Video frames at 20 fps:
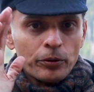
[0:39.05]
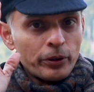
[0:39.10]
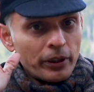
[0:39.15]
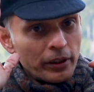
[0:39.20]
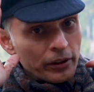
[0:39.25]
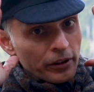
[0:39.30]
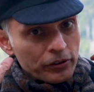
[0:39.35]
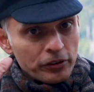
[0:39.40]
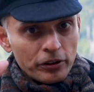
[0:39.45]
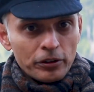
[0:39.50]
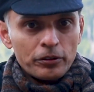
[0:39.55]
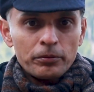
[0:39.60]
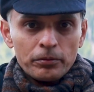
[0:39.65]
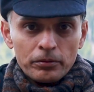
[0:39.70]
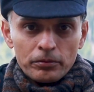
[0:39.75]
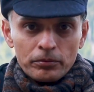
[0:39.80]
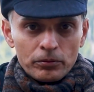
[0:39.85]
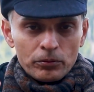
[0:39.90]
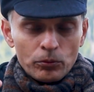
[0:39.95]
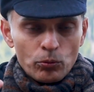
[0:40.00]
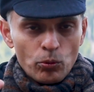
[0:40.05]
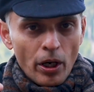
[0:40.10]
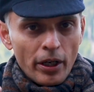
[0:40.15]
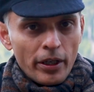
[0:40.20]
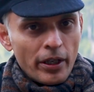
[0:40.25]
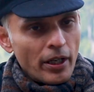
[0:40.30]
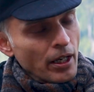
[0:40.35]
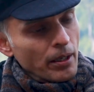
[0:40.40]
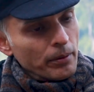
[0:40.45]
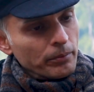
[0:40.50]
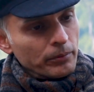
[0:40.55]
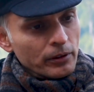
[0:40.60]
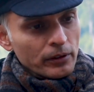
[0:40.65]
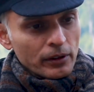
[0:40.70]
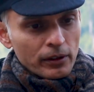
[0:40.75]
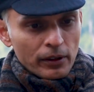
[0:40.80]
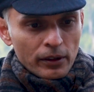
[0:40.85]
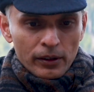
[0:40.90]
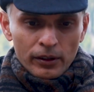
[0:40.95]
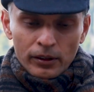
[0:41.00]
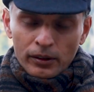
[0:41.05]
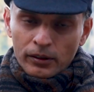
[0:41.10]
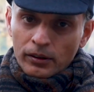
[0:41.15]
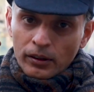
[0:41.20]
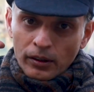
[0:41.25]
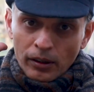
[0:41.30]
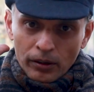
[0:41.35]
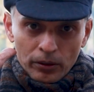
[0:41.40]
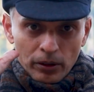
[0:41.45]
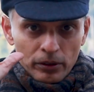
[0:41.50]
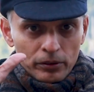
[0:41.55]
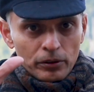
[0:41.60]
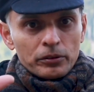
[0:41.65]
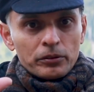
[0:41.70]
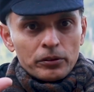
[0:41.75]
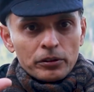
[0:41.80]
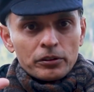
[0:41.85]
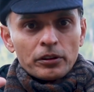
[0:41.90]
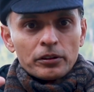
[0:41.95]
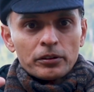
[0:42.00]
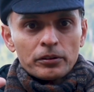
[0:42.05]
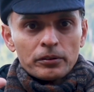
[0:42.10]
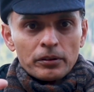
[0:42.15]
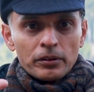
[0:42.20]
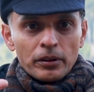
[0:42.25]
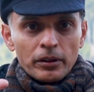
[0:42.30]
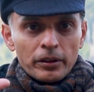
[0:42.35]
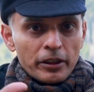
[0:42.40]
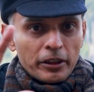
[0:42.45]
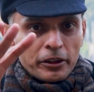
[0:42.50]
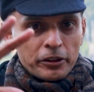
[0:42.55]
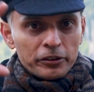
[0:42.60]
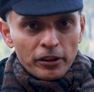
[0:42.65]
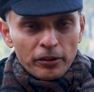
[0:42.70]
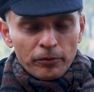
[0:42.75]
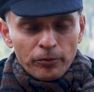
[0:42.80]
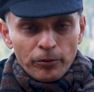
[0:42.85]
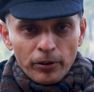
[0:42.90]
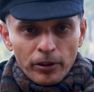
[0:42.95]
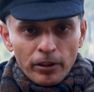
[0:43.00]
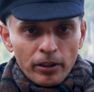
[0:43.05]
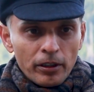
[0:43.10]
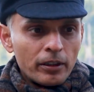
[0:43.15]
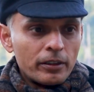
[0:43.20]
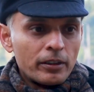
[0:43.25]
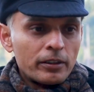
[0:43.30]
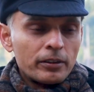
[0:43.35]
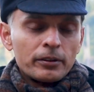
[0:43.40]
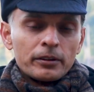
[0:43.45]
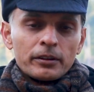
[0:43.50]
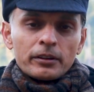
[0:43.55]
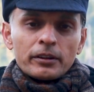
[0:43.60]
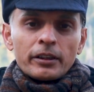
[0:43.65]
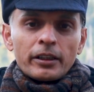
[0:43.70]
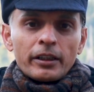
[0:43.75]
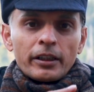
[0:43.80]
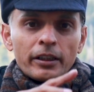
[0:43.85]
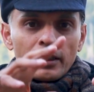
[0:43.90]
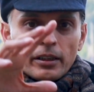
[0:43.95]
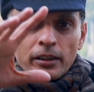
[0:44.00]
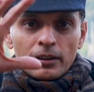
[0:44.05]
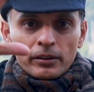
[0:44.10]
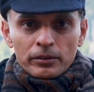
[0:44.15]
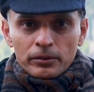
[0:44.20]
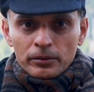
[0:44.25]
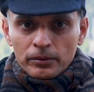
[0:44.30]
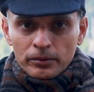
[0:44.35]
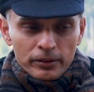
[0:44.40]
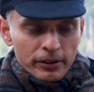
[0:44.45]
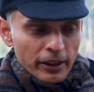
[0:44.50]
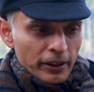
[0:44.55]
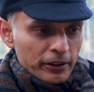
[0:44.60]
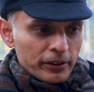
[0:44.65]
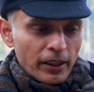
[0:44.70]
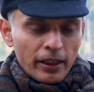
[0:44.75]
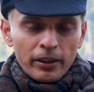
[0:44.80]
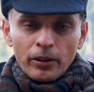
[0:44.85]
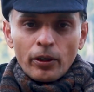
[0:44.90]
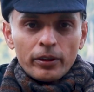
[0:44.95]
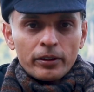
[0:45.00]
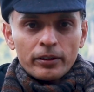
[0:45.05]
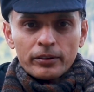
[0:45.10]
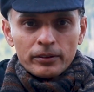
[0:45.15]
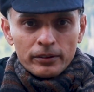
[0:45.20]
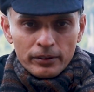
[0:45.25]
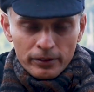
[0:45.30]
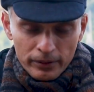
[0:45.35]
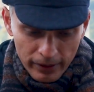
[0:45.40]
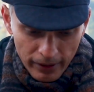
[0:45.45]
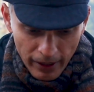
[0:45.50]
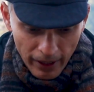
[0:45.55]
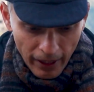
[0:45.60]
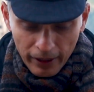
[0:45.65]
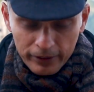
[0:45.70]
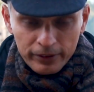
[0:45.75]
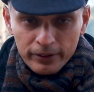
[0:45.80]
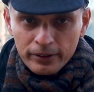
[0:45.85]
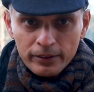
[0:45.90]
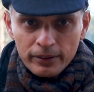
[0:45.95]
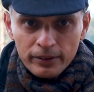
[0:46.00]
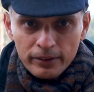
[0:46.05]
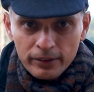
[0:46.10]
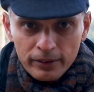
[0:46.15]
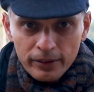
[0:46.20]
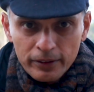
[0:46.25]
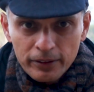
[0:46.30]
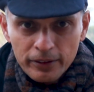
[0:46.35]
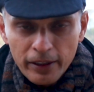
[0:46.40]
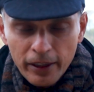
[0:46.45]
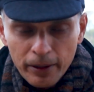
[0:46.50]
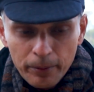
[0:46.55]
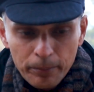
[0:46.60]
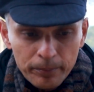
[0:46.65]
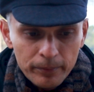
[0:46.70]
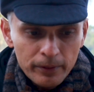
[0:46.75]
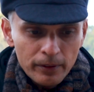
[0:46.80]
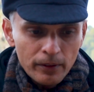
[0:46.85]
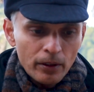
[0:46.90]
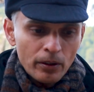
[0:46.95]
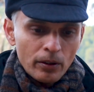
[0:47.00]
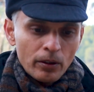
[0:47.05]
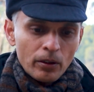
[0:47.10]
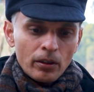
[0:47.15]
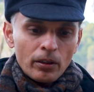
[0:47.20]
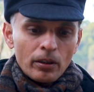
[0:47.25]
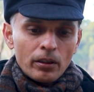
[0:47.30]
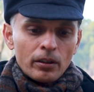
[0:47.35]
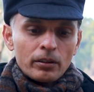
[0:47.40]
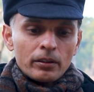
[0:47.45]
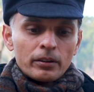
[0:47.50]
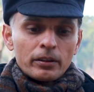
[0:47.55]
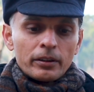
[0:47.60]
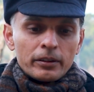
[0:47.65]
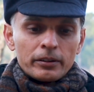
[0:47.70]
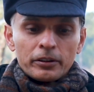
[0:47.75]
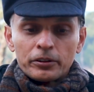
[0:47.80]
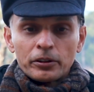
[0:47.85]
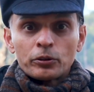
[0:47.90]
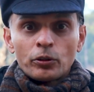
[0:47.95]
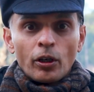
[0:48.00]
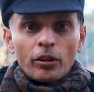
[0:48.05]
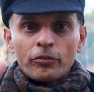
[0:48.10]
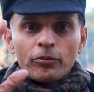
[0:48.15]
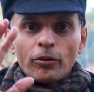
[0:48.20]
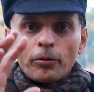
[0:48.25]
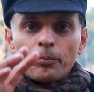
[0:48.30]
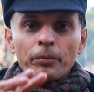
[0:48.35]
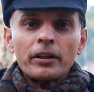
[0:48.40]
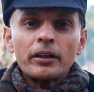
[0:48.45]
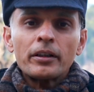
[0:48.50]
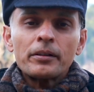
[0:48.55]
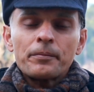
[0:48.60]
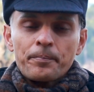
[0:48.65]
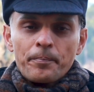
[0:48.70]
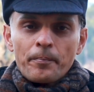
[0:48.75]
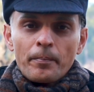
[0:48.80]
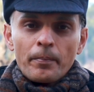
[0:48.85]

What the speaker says: Okay, this is who I am. It doesn't work. Yeah, things are not as they seem, or this is not for me.